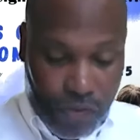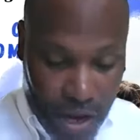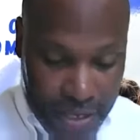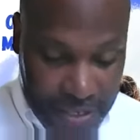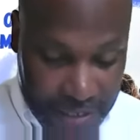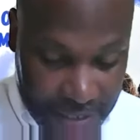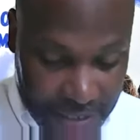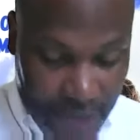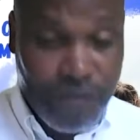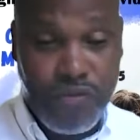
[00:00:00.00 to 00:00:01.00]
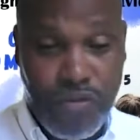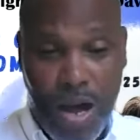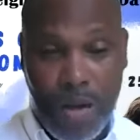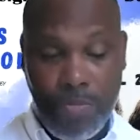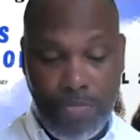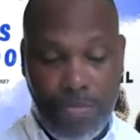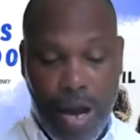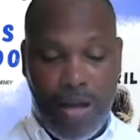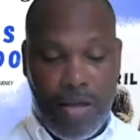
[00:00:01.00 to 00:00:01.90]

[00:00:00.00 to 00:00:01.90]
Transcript: runs from